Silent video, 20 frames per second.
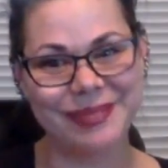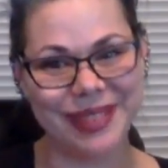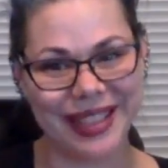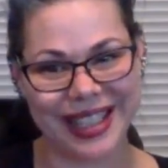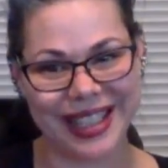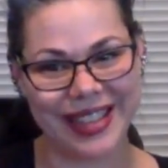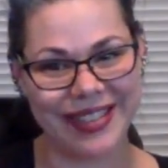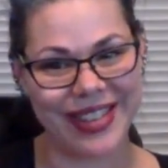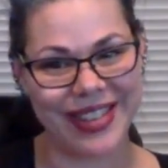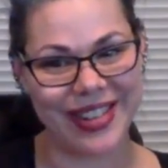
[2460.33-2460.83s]

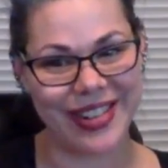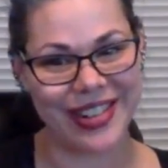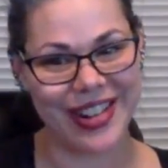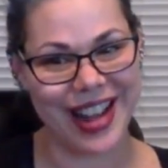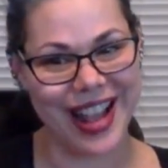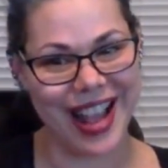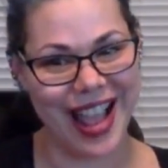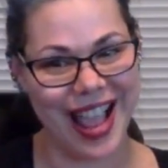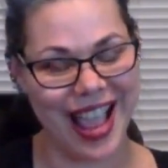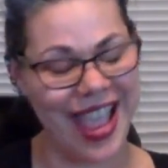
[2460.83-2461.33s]
believe it or
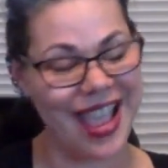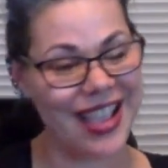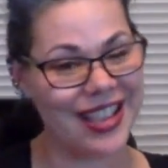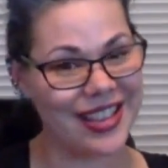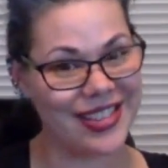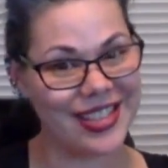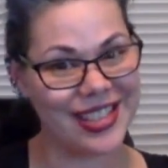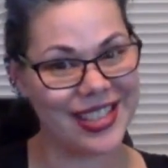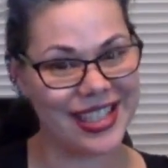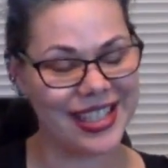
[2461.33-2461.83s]
not.
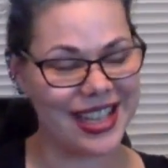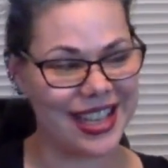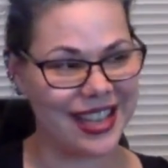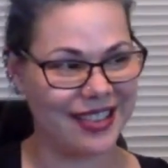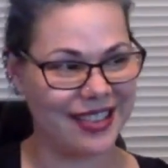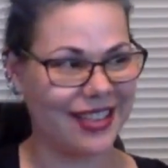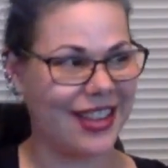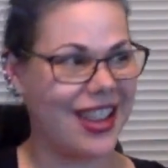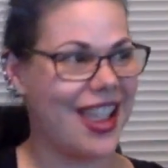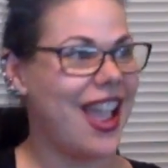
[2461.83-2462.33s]
Go sit
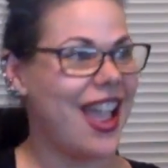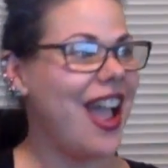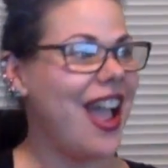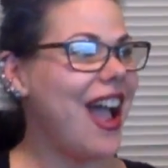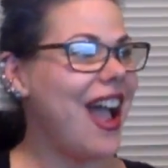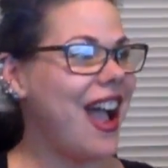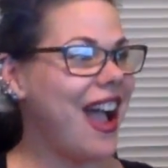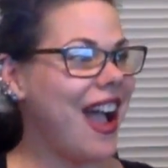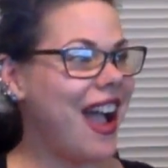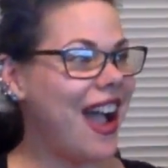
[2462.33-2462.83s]
down.
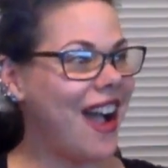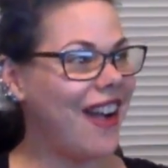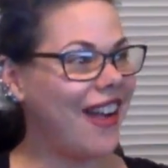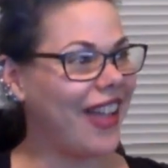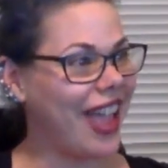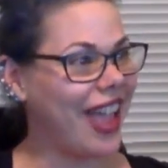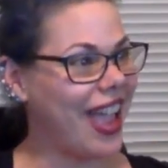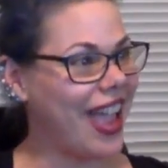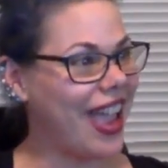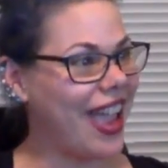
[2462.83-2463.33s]
No.
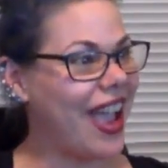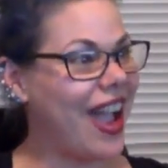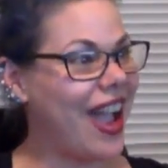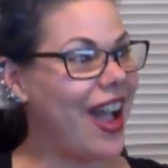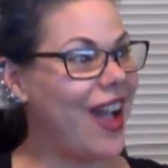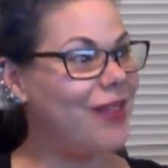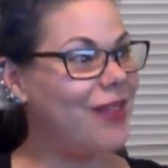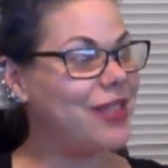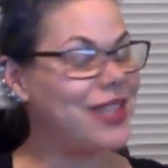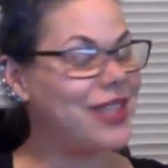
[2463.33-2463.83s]
Okay, um,